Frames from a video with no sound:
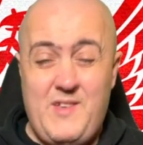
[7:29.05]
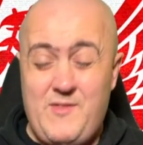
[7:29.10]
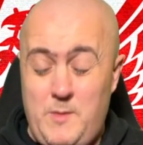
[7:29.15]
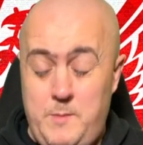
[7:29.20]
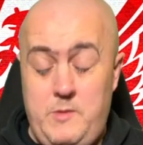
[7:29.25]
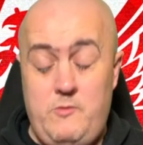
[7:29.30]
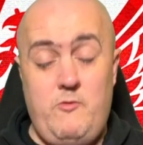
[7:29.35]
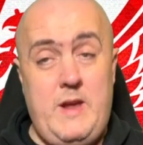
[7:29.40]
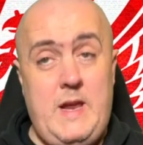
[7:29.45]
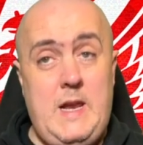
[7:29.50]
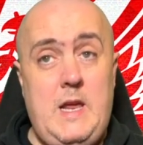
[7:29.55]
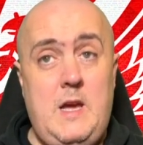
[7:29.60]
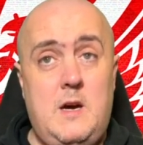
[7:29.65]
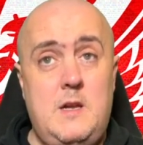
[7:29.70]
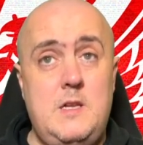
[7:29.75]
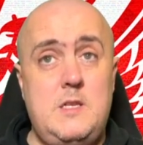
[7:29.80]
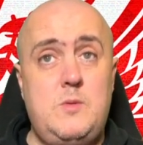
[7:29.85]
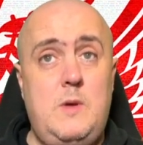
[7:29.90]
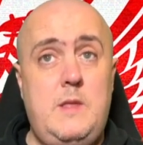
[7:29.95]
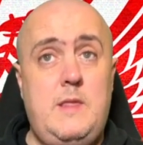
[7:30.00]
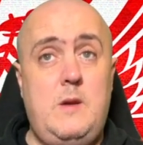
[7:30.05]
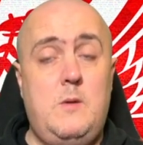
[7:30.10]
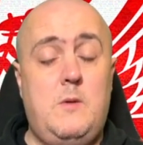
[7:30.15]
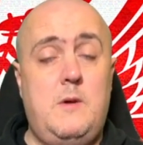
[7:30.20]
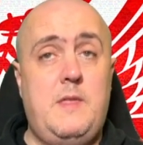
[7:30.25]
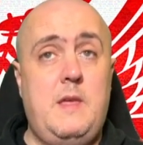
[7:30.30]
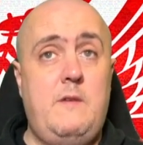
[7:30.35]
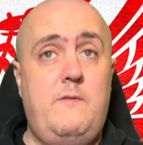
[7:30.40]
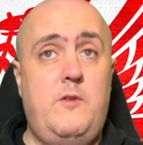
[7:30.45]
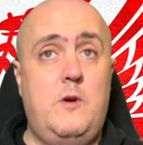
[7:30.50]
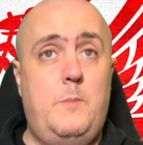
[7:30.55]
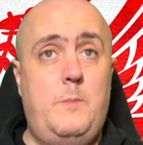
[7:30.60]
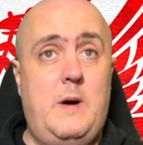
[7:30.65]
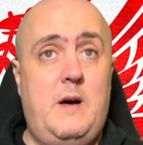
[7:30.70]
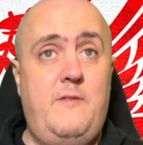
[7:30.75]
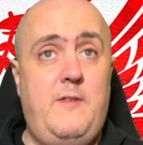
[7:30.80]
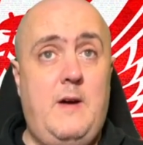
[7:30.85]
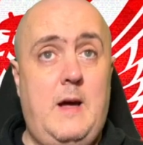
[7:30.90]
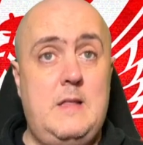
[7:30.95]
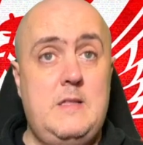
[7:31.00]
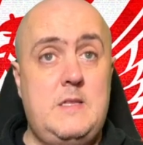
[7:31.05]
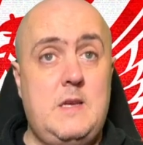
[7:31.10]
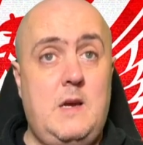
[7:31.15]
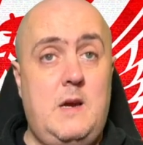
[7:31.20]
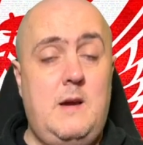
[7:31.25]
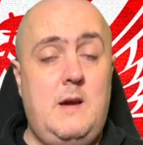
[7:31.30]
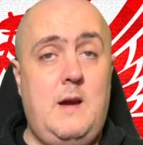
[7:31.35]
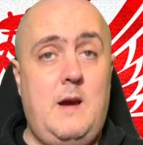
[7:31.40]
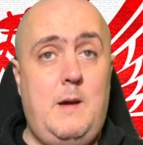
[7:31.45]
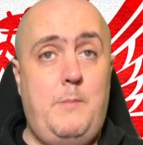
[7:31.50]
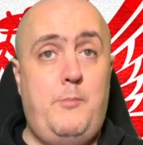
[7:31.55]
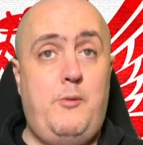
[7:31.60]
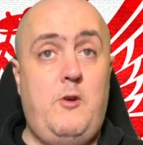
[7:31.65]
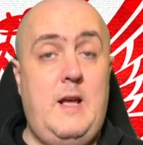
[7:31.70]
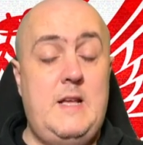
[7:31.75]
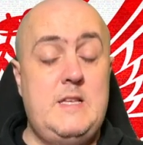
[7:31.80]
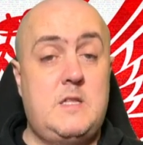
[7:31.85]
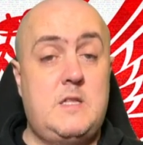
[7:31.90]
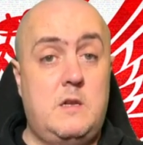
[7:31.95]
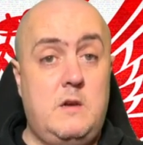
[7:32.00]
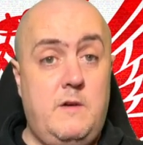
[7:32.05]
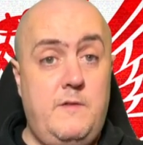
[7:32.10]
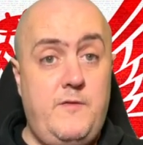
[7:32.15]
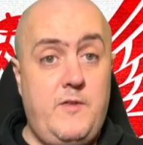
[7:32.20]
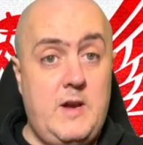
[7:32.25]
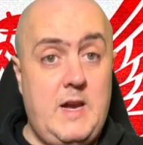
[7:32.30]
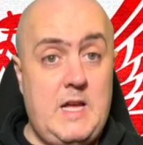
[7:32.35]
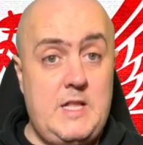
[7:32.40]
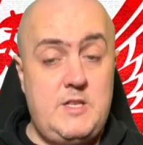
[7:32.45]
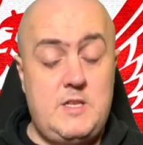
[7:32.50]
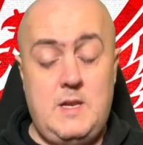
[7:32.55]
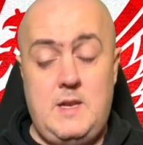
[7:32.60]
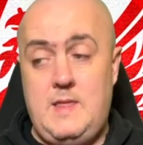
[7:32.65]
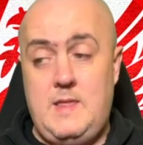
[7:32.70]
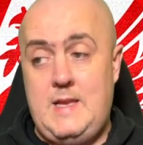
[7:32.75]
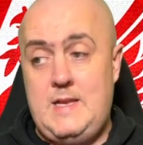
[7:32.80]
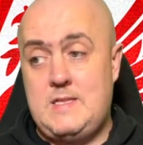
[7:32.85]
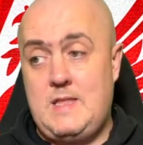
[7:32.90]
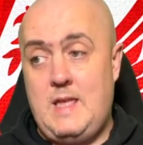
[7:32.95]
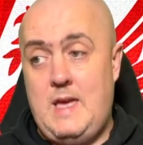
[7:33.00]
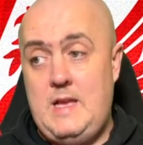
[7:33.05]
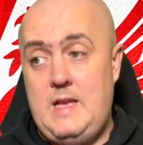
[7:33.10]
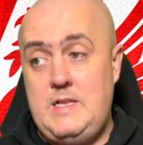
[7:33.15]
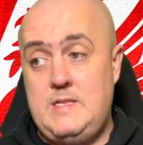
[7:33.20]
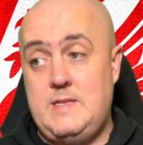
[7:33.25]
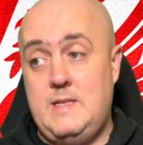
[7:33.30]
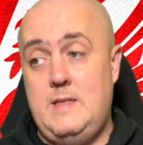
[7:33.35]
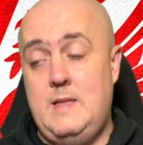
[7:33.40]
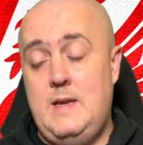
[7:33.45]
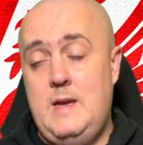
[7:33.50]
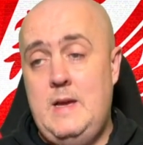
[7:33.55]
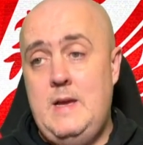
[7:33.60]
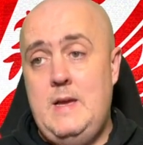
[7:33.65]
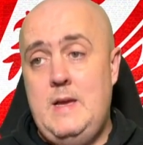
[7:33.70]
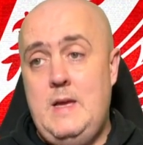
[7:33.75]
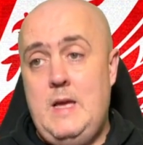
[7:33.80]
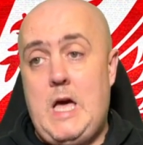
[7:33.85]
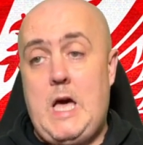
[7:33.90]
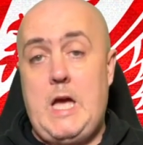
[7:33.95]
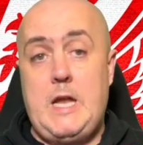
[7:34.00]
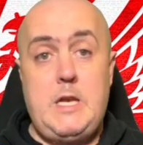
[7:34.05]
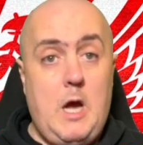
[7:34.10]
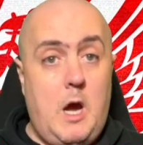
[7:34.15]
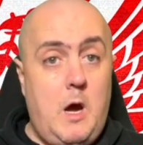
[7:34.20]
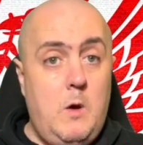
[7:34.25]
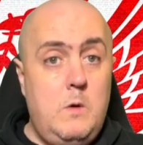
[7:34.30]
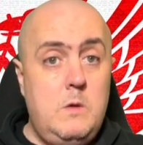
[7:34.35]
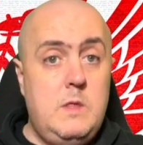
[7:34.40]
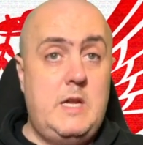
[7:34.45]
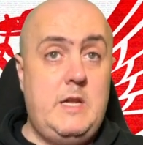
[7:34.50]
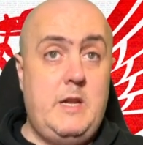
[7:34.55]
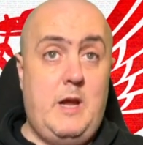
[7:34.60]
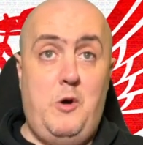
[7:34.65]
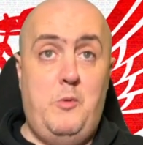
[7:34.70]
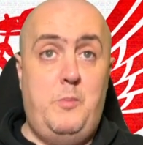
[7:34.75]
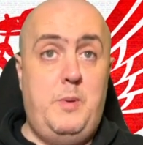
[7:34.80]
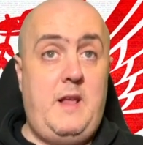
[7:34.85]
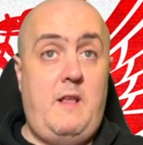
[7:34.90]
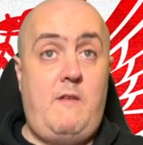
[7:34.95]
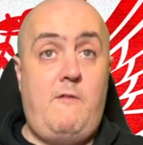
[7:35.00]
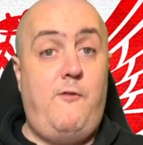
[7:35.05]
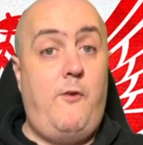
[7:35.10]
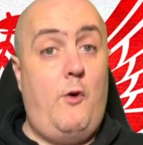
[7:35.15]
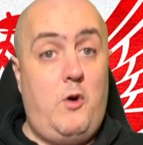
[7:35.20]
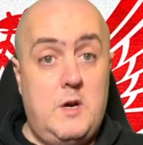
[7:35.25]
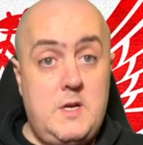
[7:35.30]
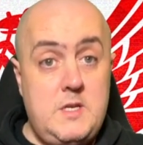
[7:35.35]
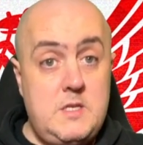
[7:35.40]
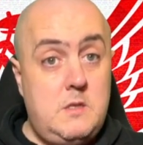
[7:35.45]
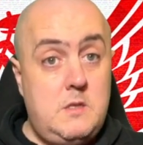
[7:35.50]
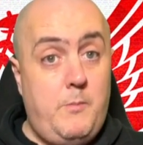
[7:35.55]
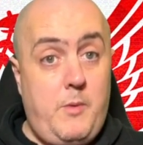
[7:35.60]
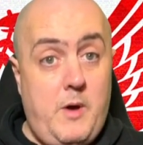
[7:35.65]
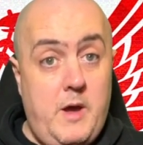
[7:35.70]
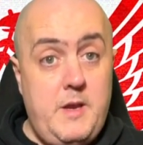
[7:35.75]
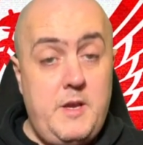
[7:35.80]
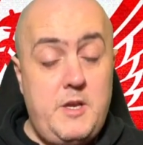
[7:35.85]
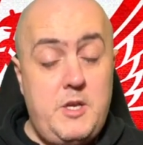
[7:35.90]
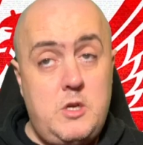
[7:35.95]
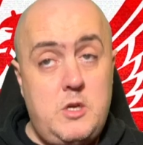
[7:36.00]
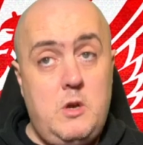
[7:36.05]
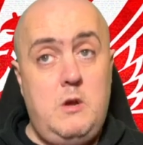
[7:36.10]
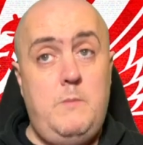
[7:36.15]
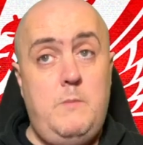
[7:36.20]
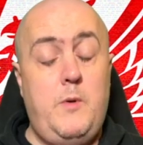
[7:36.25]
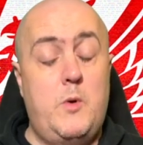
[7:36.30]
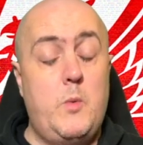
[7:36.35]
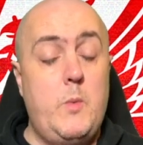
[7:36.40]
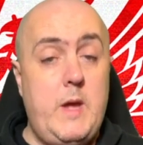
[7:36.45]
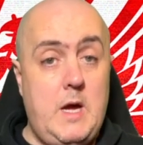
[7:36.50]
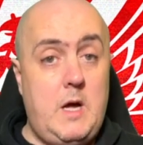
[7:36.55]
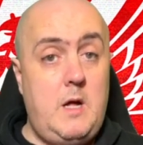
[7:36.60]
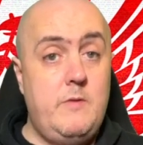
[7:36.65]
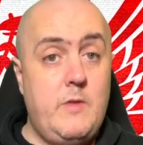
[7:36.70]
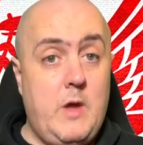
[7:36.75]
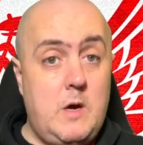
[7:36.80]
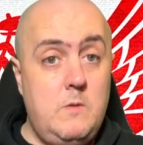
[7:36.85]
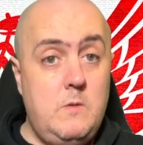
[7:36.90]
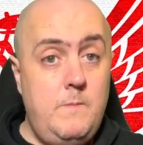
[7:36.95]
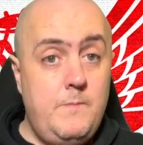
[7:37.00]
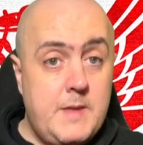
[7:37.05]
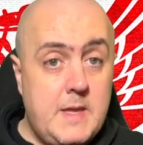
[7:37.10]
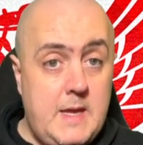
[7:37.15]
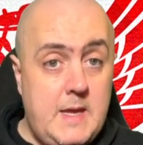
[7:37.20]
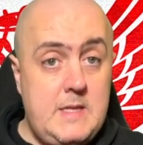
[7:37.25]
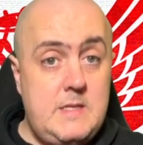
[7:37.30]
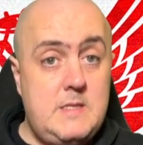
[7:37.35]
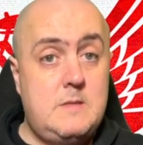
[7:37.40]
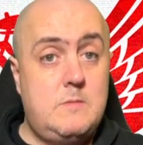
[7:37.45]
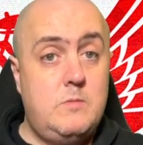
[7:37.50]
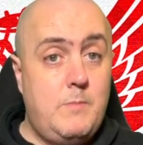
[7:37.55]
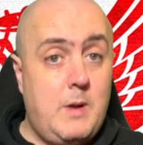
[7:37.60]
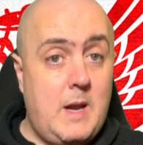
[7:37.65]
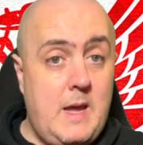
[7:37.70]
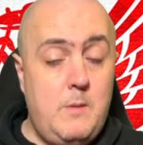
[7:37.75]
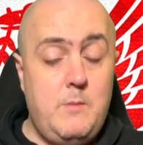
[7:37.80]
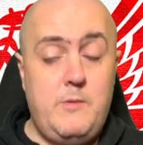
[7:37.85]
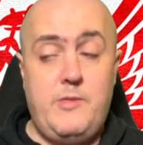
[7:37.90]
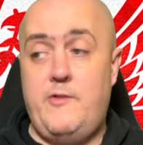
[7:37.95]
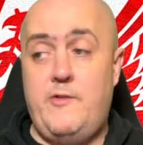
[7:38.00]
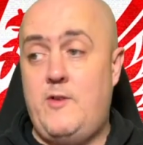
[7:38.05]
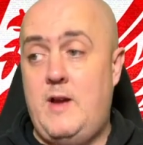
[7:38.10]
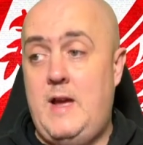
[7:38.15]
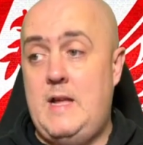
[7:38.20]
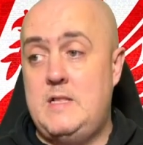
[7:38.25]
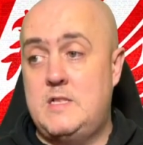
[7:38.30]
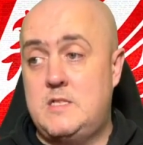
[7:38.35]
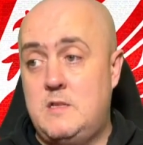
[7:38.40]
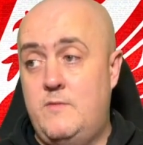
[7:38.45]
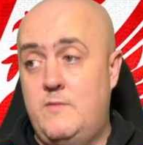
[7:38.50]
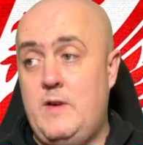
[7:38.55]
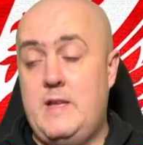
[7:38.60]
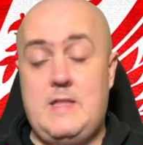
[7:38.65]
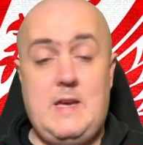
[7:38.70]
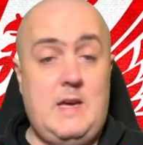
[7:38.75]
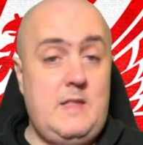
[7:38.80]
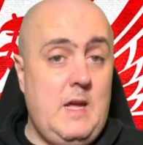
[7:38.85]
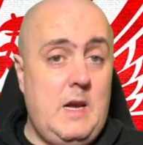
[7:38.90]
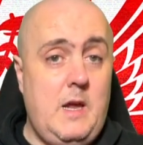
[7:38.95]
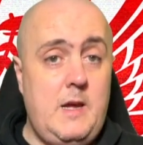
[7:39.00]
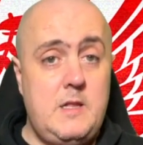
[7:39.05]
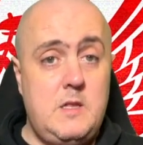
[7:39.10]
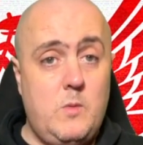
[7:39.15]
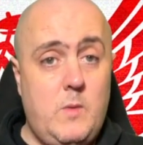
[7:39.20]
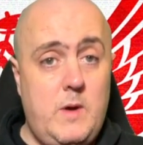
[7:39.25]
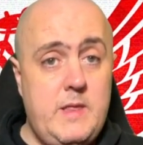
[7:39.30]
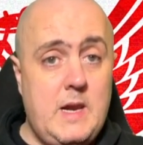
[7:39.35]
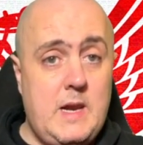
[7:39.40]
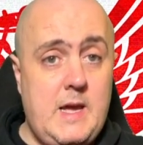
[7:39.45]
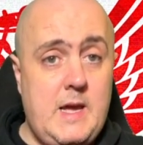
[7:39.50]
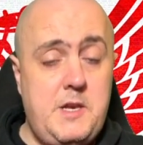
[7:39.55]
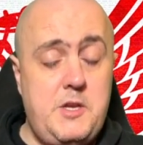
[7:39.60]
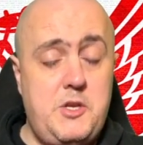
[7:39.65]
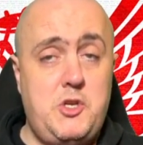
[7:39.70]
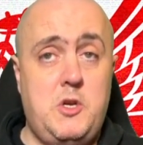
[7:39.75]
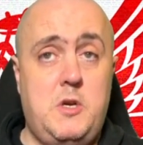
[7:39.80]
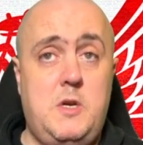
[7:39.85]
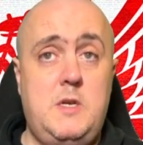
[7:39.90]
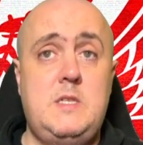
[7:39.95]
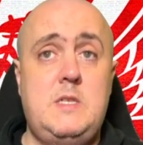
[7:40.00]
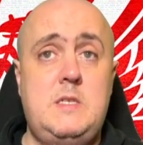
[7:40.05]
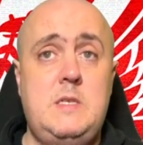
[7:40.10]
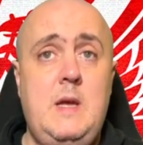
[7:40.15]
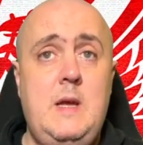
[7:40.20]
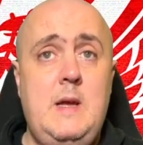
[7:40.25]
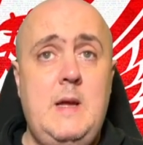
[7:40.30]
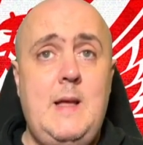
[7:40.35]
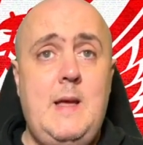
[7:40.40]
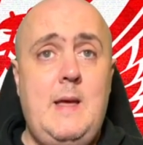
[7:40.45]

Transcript: If I'm being really honest with you, I think football fans are pressed enough financially these days. And I know that nobody's forced to buy a shirt, but we all know kids playing with their friends, stuff like that, they like to wear the latest shirts.